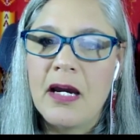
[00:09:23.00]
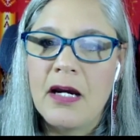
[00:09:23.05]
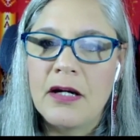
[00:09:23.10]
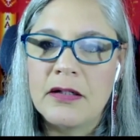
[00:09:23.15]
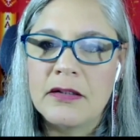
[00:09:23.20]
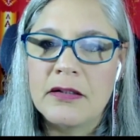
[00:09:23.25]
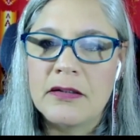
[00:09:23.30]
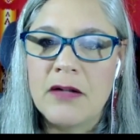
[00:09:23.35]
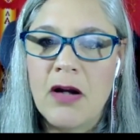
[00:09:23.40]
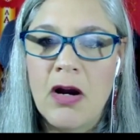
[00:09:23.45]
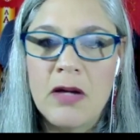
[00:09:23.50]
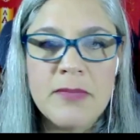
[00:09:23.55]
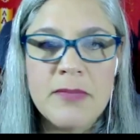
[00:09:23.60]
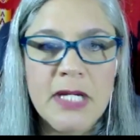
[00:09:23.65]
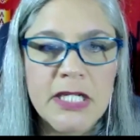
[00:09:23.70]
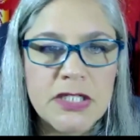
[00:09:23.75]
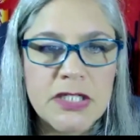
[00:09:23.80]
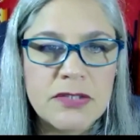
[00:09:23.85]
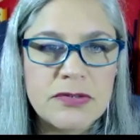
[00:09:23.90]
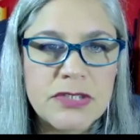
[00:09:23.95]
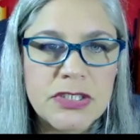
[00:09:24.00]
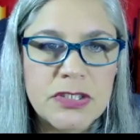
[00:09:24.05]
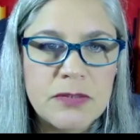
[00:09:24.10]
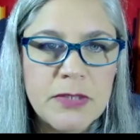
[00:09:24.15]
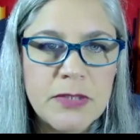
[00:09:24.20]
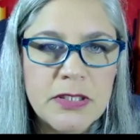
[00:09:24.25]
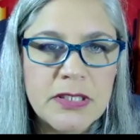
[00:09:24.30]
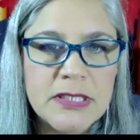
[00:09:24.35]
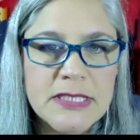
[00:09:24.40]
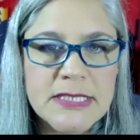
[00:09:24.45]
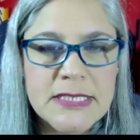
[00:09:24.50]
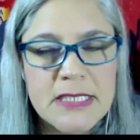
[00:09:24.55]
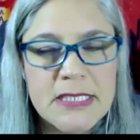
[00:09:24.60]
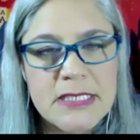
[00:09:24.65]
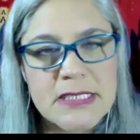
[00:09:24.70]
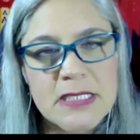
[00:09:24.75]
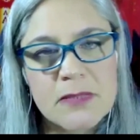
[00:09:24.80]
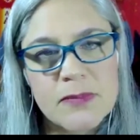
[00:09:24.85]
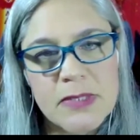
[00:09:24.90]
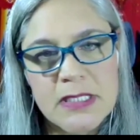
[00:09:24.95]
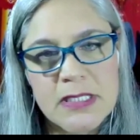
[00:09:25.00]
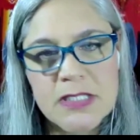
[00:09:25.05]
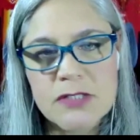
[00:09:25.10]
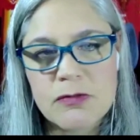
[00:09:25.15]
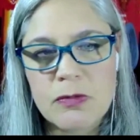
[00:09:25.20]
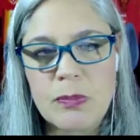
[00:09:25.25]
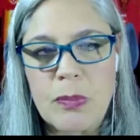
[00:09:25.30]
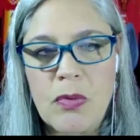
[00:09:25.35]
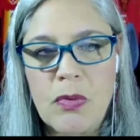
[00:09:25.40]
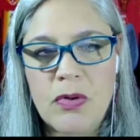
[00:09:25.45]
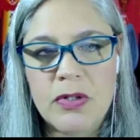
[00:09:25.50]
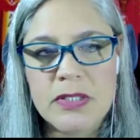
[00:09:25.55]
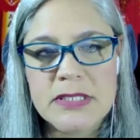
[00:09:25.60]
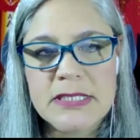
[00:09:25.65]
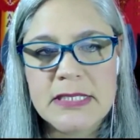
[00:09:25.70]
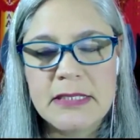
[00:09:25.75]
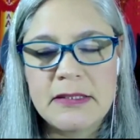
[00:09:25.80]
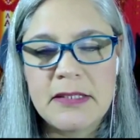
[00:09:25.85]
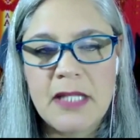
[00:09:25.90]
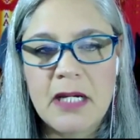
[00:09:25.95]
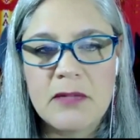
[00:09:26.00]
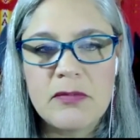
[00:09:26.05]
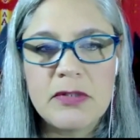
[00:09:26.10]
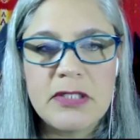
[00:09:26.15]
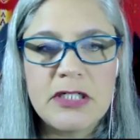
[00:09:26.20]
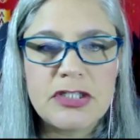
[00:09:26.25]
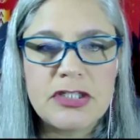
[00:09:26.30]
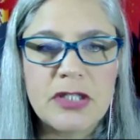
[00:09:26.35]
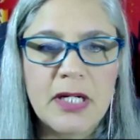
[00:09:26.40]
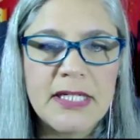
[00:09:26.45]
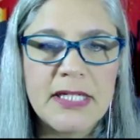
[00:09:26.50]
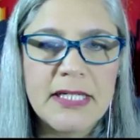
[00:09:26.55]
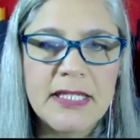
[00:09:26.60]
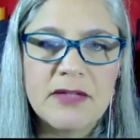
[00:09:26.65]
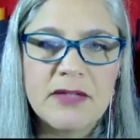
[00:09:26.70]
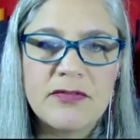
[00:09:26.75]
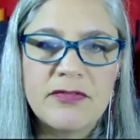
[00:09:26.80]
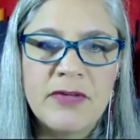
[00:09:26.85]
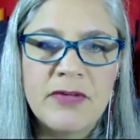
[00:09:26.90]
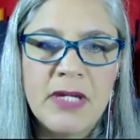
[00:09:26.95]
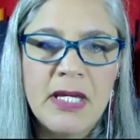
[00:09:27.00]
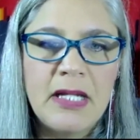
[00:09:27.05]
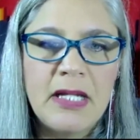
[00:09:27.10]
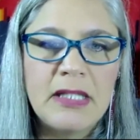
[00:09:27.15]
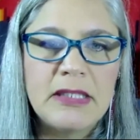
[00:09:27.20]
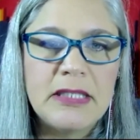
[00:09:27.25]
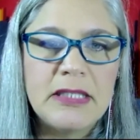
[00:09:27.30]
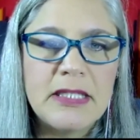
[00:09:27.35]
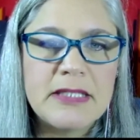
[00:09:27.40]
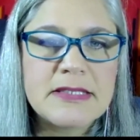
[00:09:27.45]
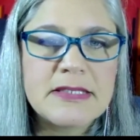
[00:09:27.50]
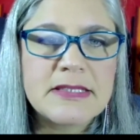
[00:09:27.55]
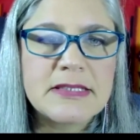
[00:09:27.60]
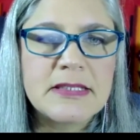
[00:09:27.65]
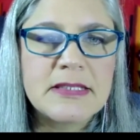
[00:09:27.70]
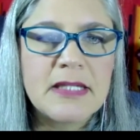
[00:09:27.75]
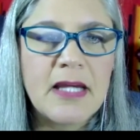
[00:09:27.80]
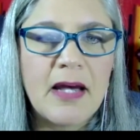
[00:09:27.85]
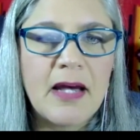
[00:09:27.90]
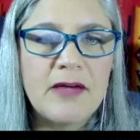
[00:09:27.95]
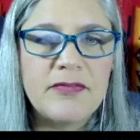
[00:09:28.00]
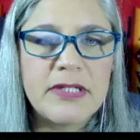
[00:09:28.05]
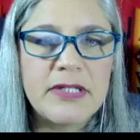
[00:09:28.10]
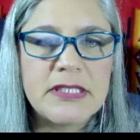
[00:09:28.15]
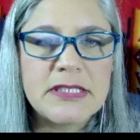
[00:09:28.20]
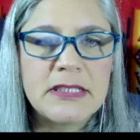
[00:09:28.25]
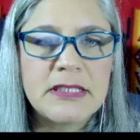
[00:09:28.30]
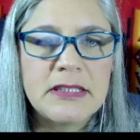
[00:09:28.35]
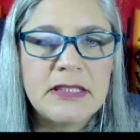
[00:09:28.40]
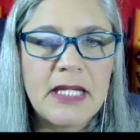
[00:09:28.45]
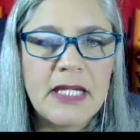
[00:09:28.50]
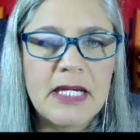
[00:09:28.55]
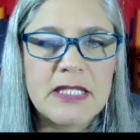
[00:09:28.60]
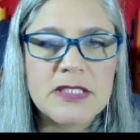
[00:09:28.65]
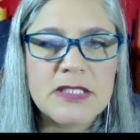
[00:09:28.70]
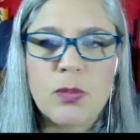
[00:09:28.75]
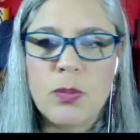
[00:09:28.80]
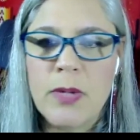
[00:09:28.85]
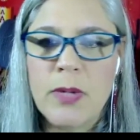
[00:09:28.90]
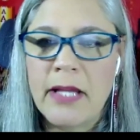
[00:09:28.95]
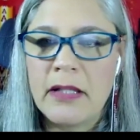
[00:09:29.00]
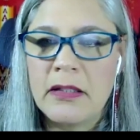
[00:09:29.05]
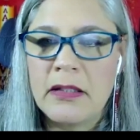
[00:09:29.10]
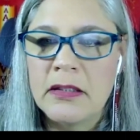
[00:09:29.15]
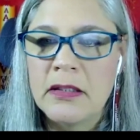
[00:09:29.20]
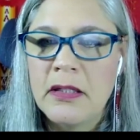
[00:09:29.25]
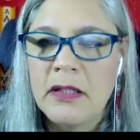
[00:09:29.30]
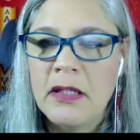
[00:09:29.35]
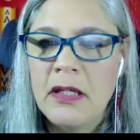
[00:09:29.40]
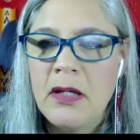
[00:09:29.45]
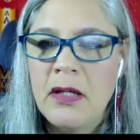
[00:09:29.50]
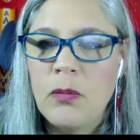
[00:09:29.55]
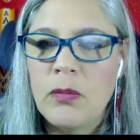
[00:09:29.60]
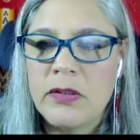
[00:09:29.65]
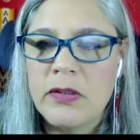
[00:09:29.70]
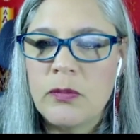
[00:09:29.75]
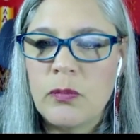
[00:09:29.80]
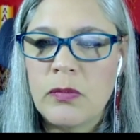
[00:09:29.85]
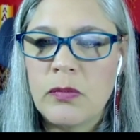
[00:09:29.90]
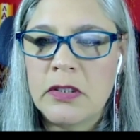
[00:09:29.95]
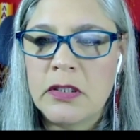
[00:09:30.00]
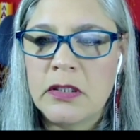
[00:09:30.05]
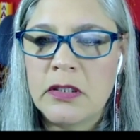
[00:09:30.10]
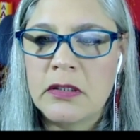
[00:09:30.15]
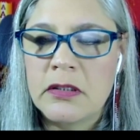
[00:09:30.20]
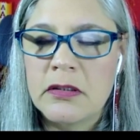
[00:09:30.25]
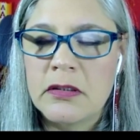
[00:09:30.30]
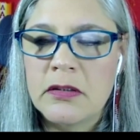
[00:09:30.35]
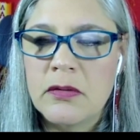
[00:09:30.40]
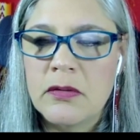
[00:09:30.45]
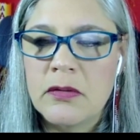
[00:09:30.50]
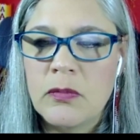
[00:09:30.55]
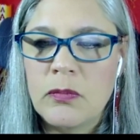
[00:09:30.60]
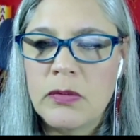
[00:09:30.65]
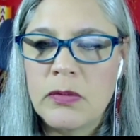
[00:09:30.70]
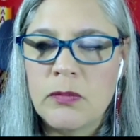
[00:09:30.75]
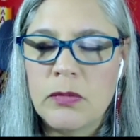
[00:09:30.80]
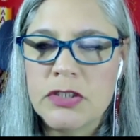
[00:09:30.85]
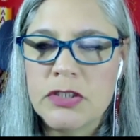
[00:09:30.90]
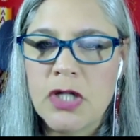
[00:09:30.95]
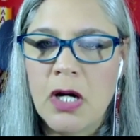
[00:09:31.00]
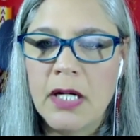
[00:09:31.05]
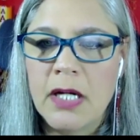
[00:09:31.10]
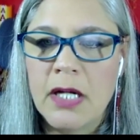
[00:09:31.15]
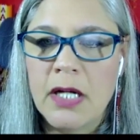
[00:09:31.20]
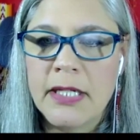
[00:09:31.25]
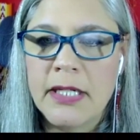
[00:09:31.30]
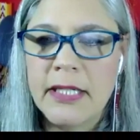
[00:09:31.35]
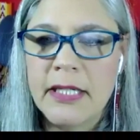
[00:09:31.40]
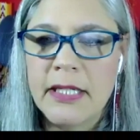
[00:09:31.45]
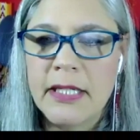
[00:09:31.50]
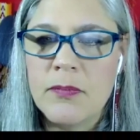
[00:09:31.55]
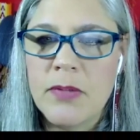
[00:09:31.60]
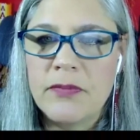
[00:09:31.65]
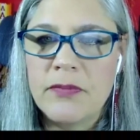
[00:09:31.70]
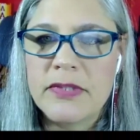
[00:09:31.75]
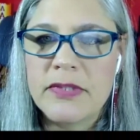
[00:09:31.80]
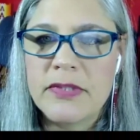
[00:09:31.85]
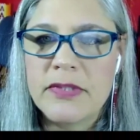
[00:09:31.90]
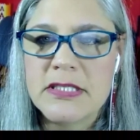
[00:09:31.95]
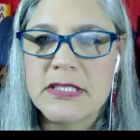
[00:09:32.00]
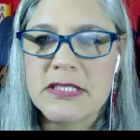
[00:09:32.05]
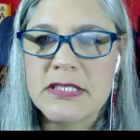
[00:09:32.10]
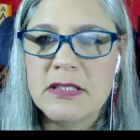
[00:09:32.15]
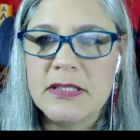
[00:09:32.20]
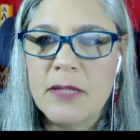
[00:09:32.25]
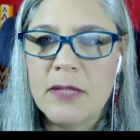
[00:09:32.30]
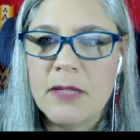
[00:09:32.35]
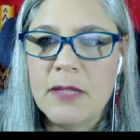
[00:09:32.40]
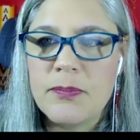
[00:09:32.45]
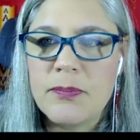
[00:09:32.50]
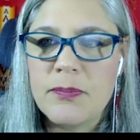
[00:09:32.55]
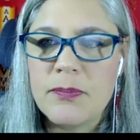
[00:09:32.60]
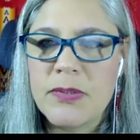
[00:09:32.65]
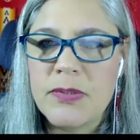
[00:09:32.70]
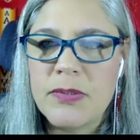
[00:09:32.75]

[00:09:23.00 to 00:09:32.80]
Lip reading: are on my YouTube, you can see some of these reports. And I'm going to try to give lists of it as well when we're talking about this, so that people can